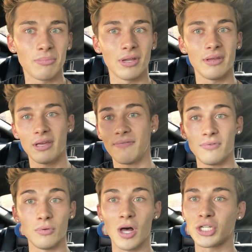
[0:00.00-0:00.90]
But if
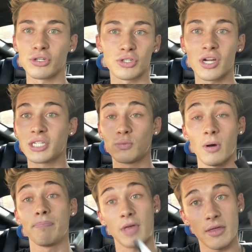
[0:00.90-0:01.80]
you lost your instructions,
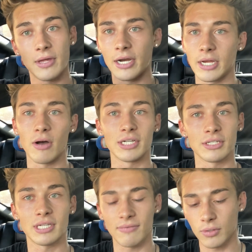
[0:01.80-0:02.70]
well, there you go. I
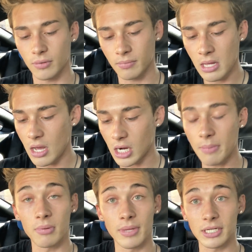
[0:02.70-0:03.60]
just saved you a
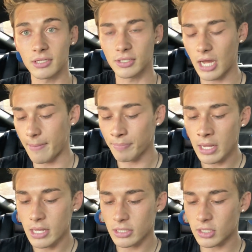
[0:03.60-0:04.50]
couple minutes of your time.
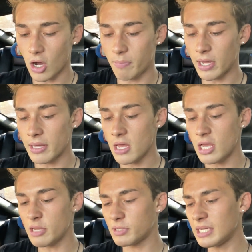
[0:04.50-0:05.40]
So, but
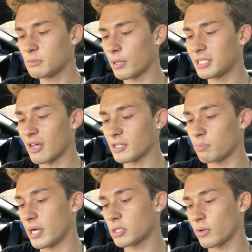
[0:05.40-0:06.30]
it seems pretty
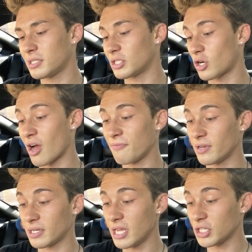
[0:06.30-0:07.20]
self-explanatory. It says turn off
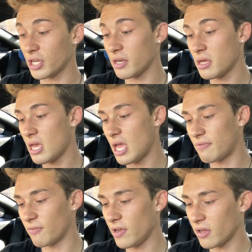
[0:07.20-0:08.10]
your ignition. If
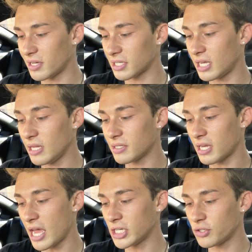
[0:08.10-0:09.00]
your vehicle has a keyless
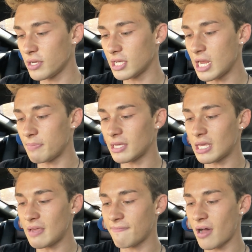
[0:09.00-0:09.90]
entry, keep the
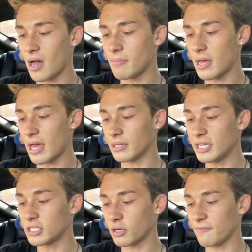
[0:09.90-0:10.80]
key fob at
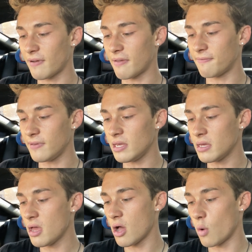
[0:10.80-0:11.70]
least 35 feet
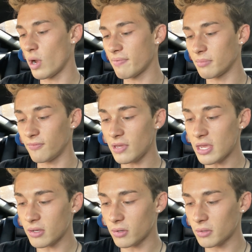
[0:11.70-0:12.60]
away from the
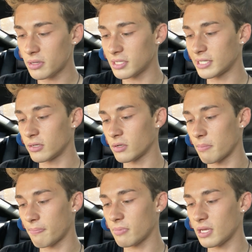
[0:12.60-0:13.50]
vehicle. The signal
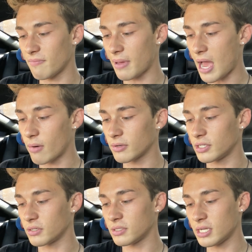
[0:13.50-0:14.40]
can give power
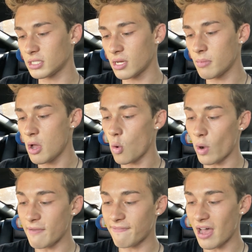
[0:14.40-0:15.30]
to your system.
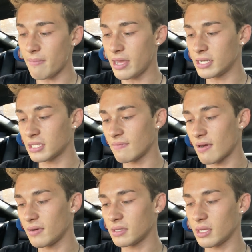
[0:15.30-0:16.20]
Wait 5 minutes, give
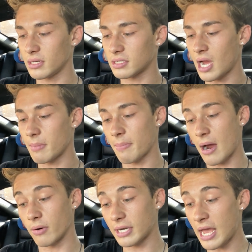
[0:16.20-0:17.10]
everything the time to
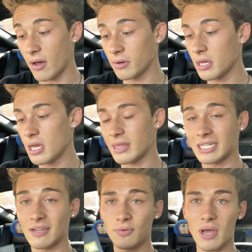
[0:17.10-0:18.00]
power down.
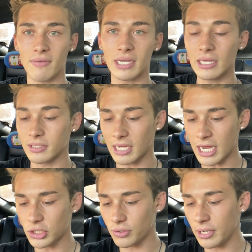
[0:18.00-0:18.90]
That's if you have a keyless
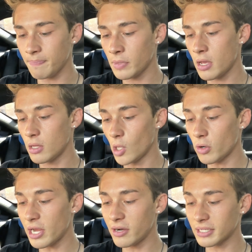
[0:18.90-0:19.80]
entry.
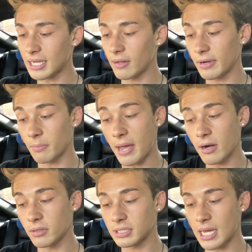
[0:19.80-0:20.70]
Locate your accelerator
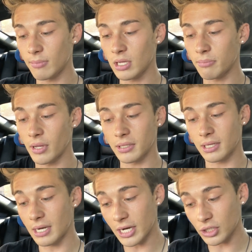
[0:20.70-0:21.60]
pedal assembly and plug the
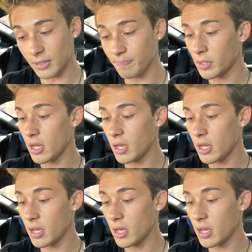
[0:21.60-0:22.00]
connection.